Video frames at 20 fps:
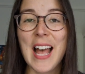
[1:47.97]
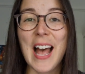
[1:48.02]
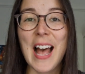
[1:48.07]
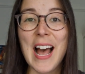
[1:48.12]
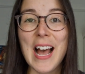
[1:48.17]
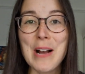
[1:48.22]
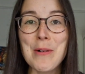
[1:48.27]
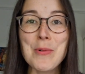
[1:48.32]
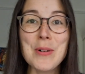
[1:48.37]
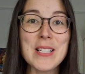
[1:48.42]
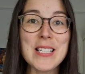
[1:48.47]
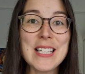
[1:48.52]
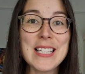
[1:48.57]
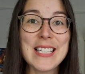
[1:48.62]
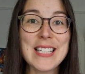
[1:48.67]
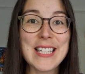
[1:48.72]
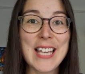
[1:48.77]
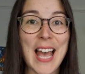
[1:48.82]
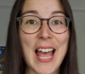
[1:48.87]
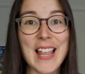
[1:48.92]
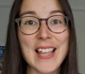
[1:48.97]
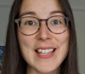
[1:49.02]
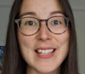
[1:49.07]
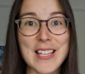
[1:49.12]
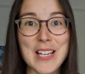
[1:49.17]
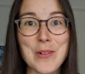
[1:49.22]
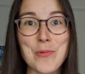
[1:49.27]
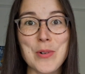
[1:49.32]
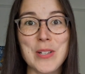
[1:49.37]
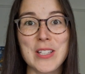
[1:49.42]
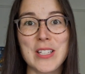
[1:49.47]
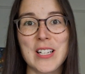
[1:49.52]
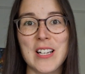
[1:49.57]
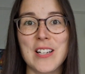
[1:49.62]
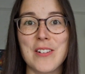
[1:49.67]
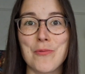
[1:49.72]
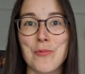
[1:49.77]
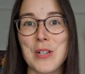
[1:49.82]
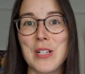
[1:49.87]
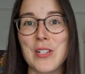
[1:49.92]
I was in Canada when the kind
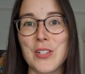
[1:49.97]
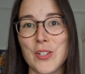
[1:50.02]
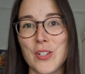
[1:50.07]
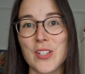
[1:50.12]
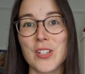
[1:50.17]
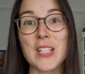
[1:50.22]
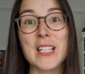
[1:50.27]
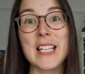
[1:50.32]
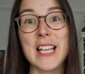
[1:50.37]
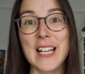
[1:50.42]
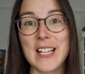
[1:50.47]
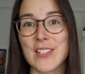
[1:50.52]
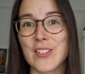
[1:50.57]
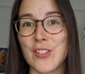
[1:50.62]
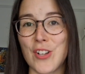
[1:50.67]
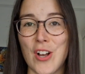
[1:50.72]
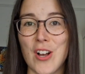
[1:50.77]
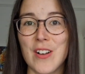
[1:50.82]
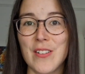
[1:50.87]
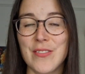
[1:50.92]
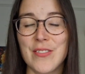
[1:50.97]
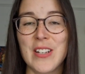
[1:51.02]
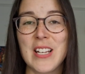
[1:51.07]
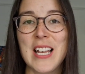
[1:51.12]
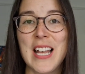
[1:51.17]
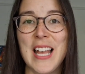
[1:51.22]
of readathon kicked off,